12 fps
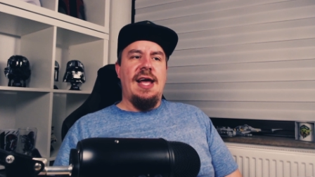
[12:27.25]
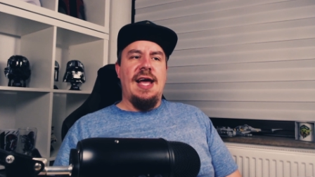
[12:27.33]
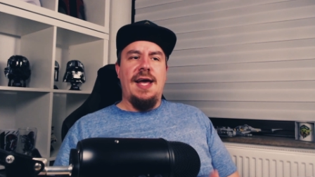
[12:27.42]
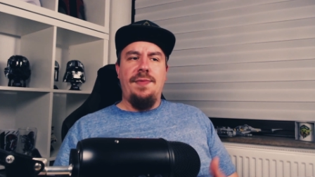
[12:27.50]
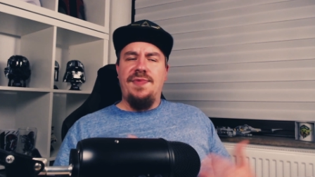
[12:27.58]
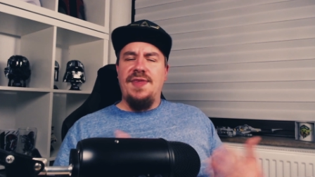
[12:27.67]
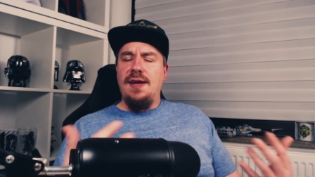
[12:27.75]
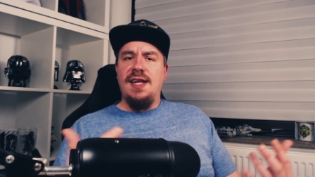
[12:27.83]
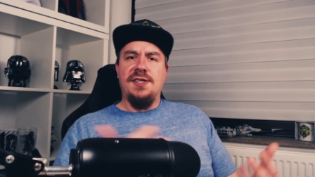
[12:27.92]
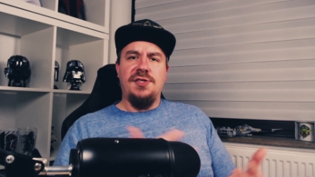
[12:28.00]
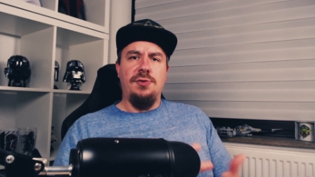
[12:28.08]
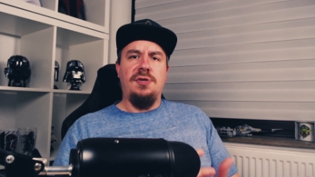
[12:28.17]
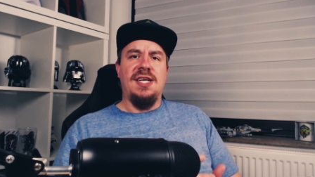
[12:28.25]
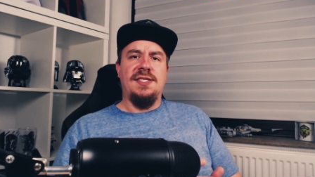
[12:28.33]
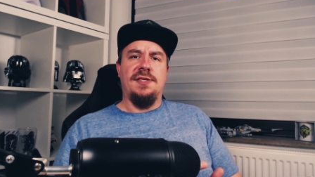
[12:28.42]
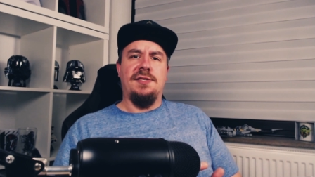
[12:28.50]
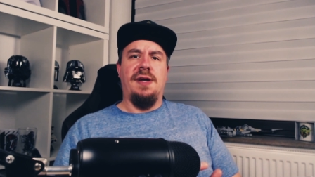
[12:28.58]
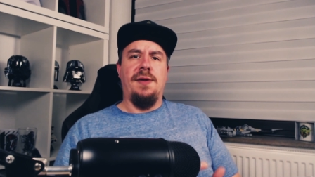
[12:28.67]
and then let the two
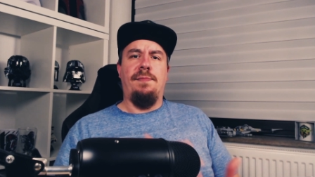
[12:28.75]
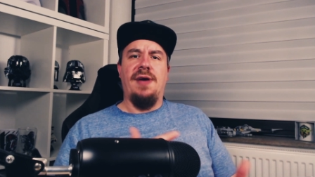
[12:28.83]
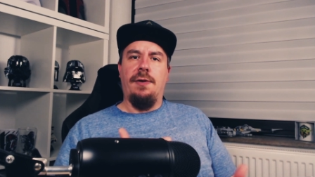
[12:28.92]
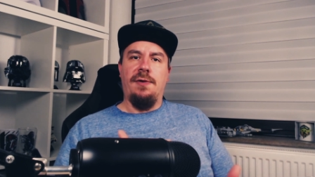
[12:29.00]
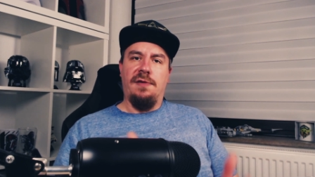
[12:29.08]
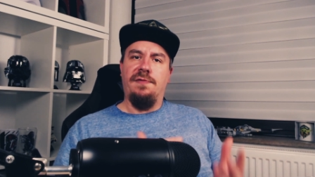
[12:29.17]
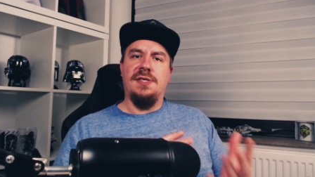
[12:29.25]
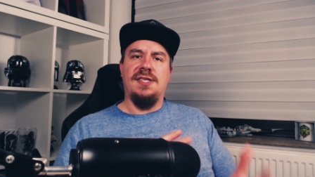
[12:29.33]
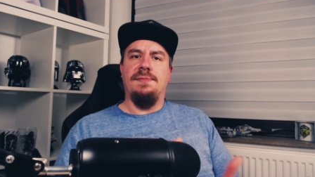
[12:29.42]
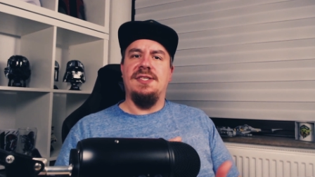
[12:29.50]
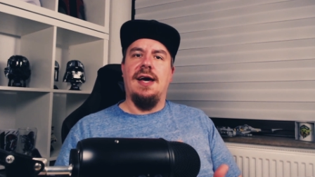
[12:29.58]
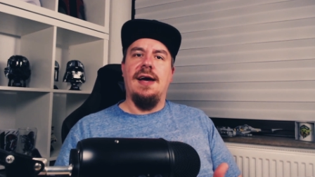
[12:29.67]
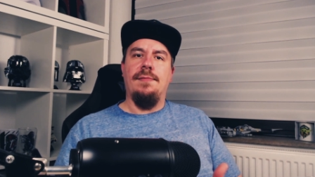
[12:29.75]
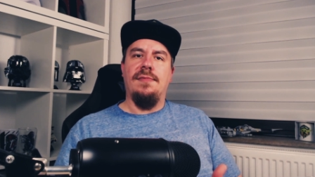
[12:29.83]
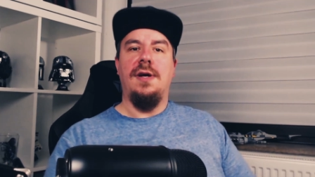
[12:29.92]
clusters run in parallel for some time.